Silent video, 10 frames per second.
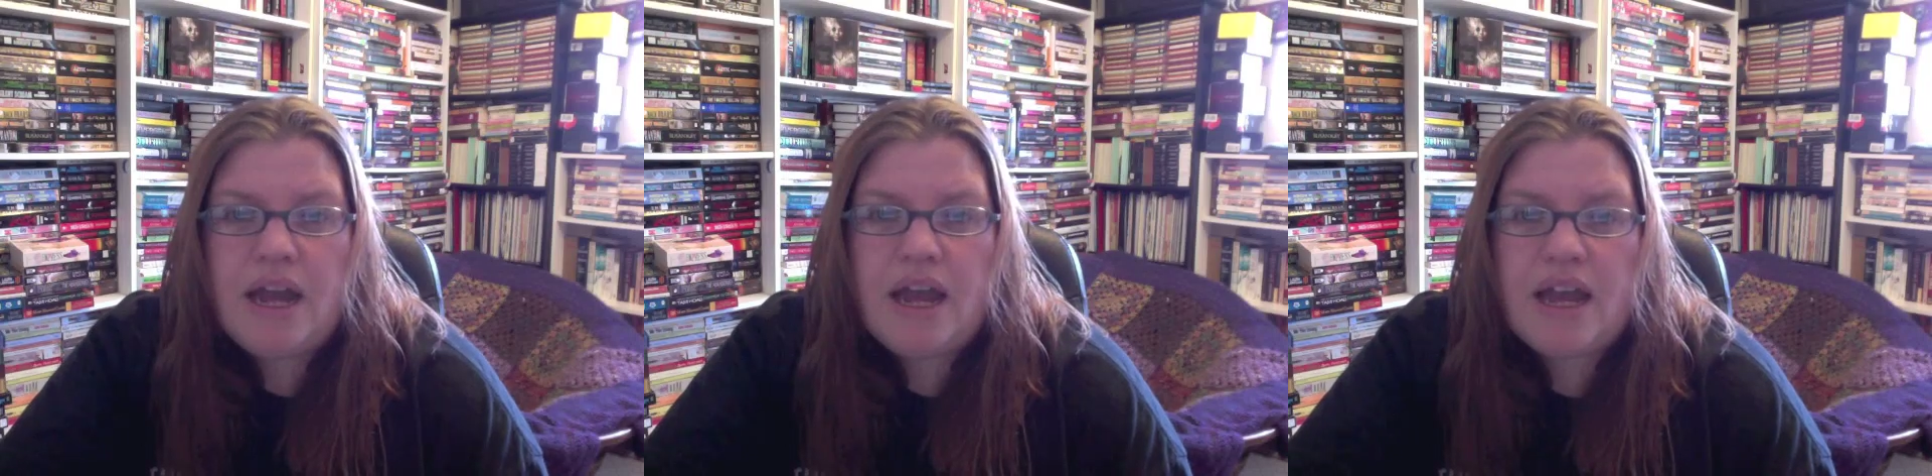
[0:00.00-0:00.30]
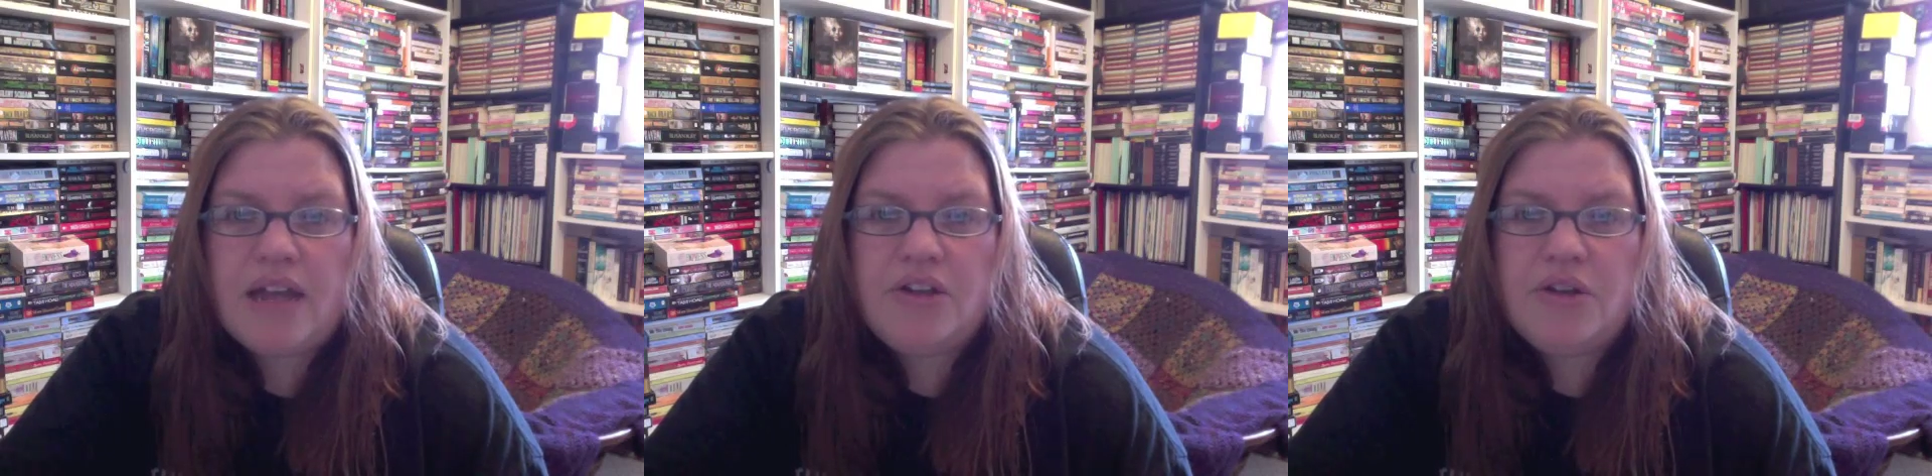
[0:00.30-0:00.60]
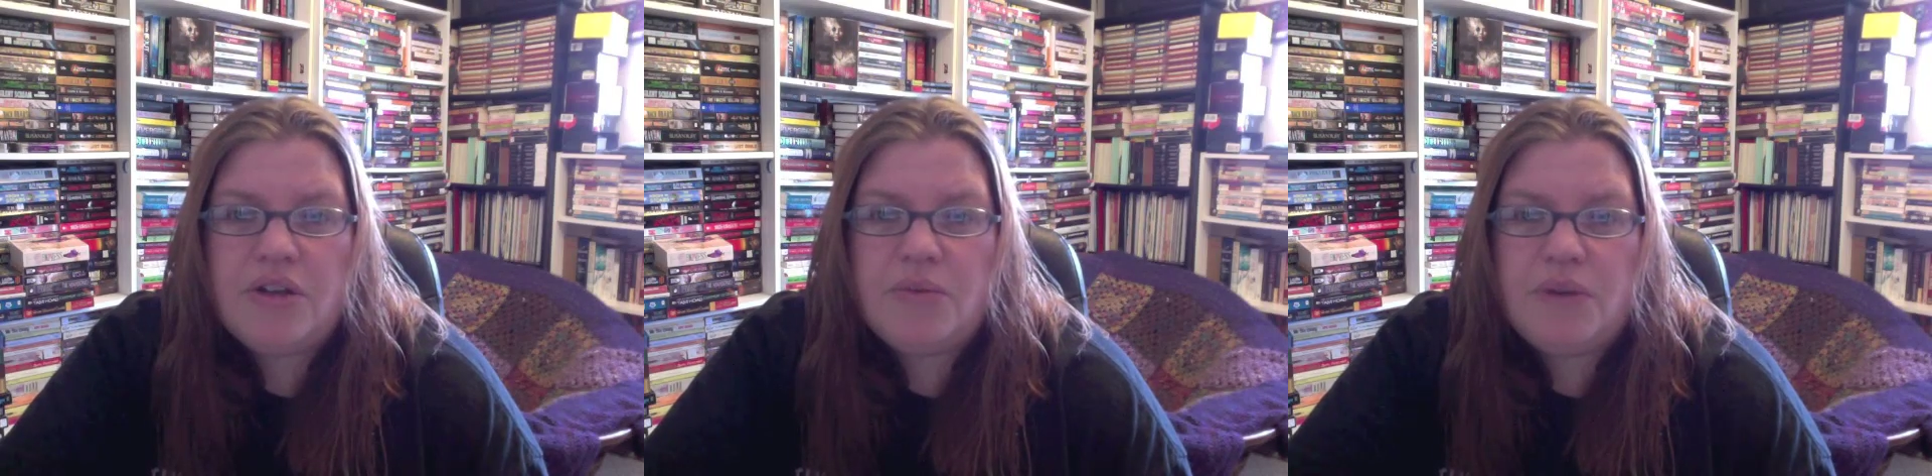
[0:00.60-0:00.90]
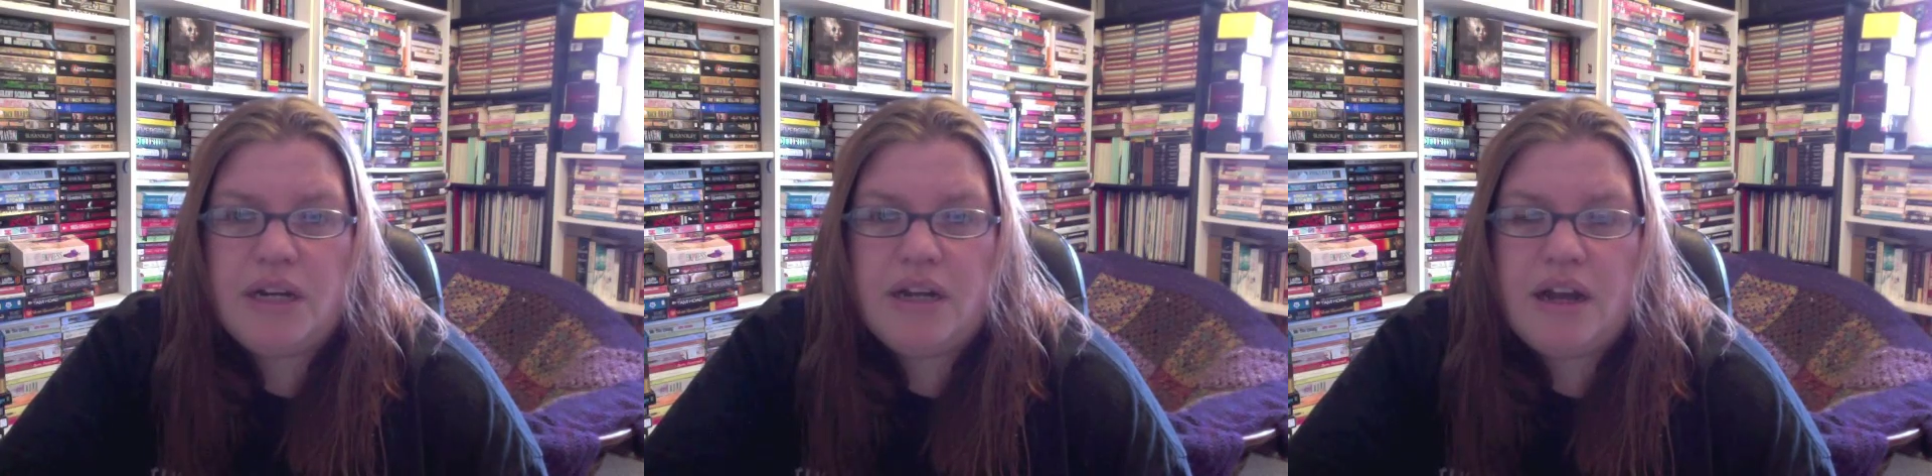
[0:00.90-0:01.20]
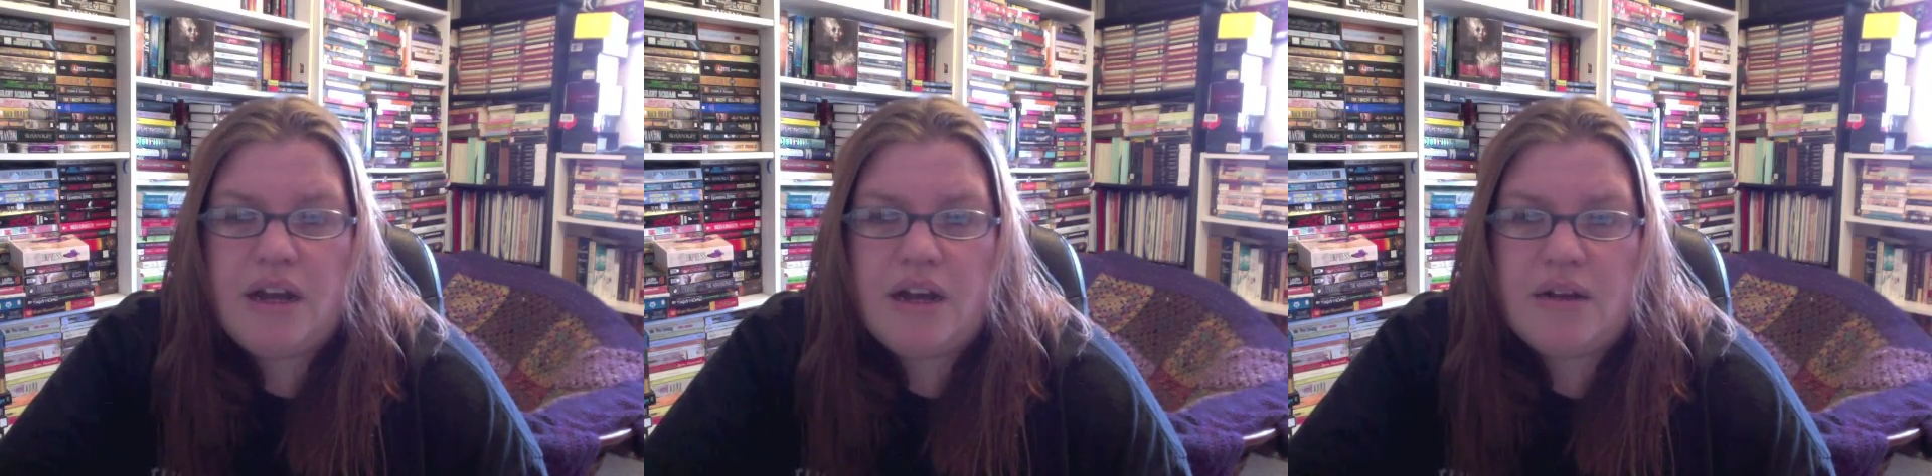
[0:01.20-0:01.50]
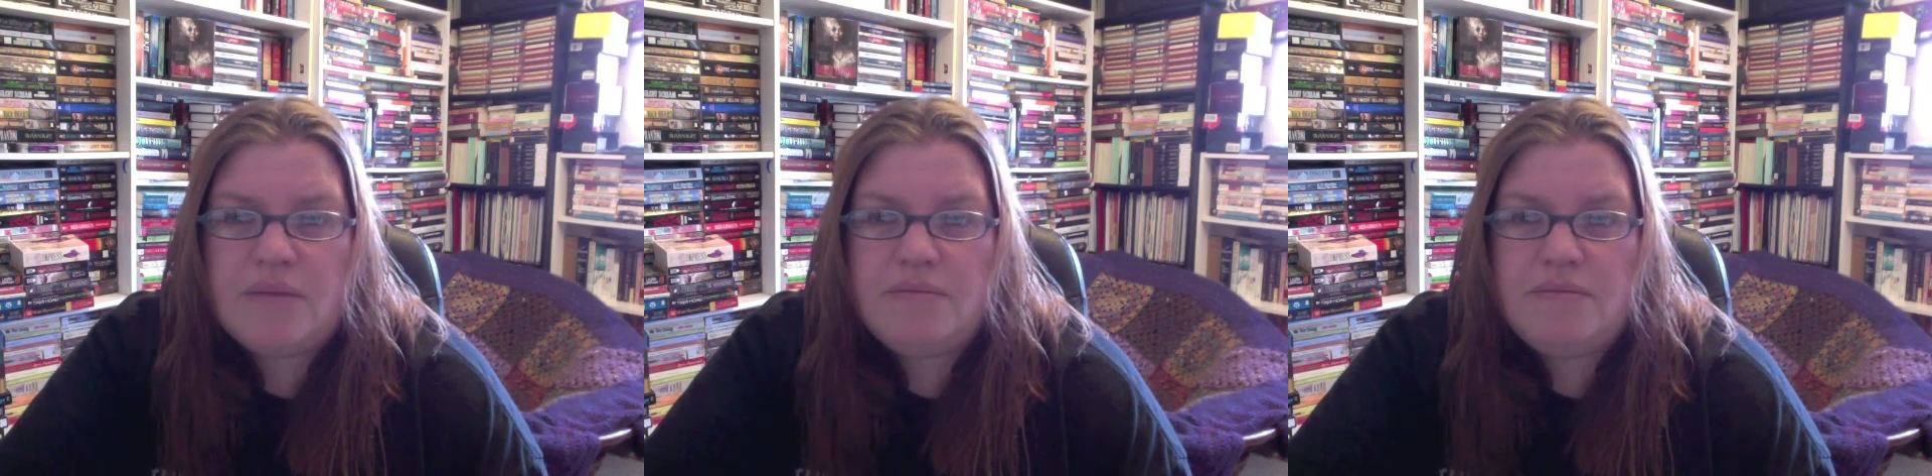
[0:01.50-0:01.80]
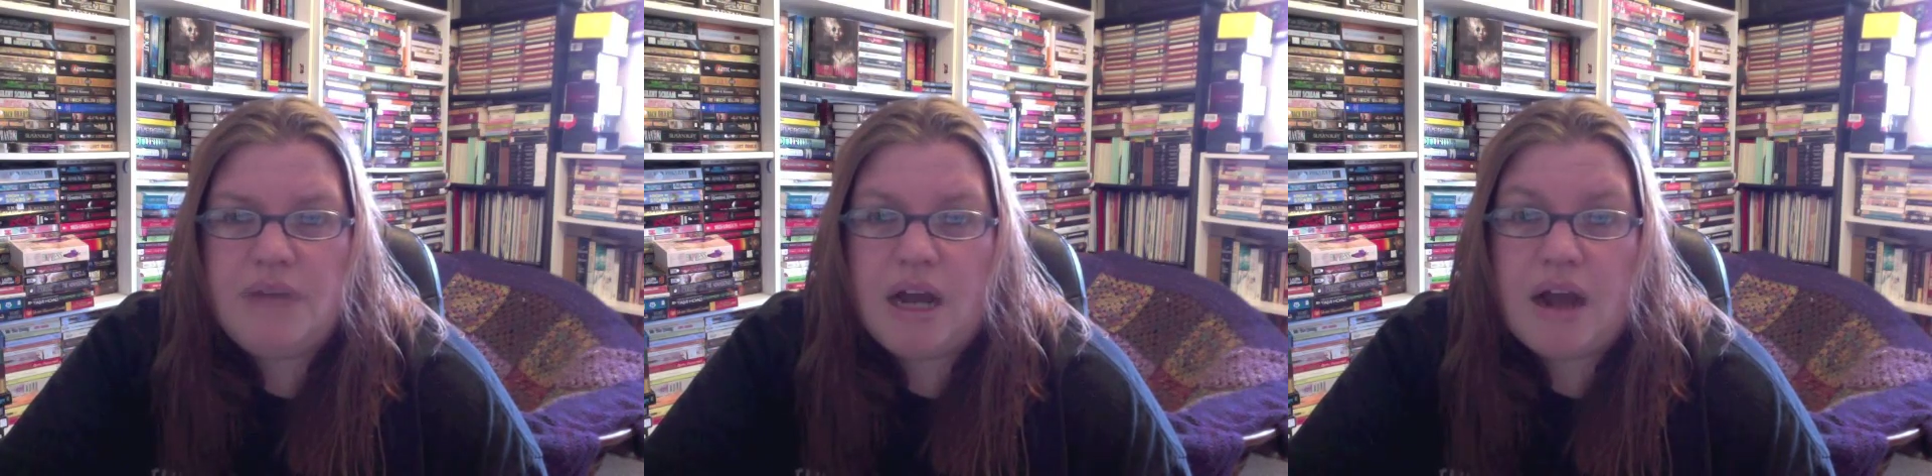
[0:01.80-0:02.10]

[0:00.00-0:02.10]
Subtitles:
and you can read a